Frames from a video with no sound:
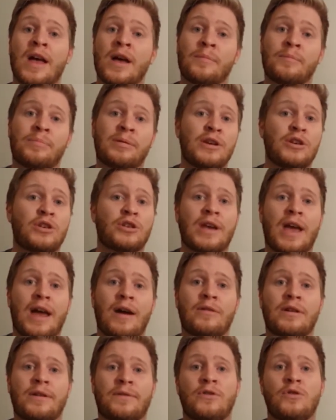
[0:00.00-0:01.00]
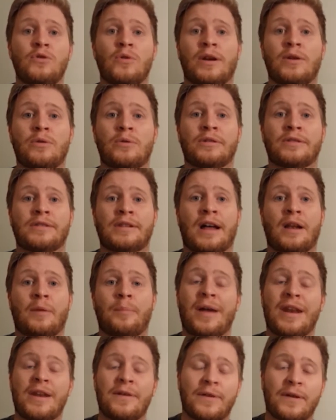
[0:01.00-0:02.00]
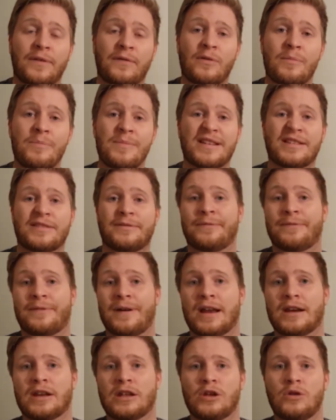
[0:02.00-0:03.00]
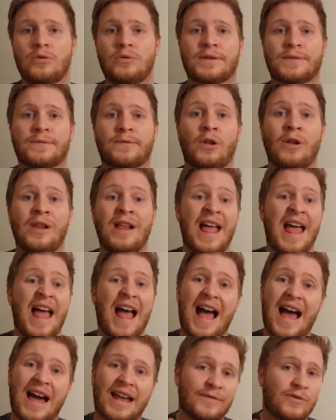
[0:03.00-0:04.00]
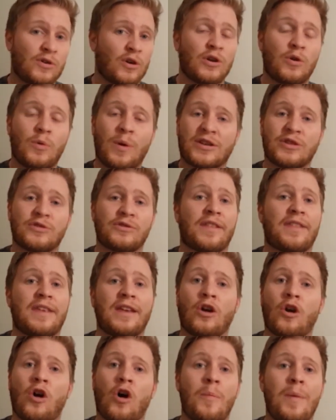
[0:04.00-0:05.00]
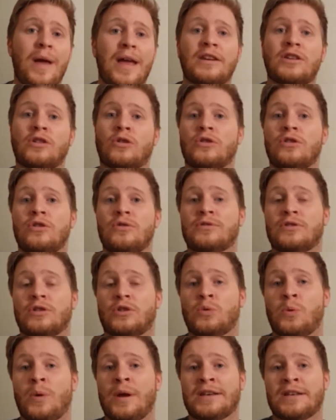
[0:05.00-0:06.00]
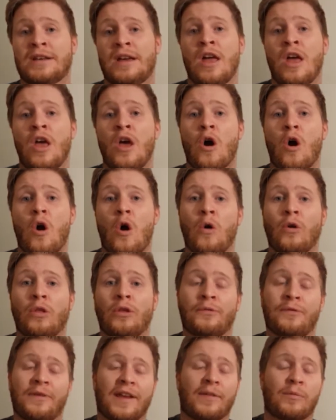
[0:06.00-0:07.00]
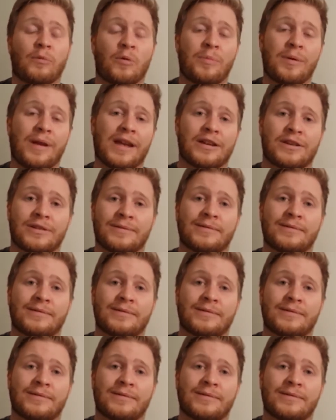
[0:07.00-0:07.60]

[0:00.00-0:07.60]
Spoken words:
Please share it if you know anyone that will benefit from this and find it useful. And if you've got any questions or anything, comment or use the Twitter or the Facebook page.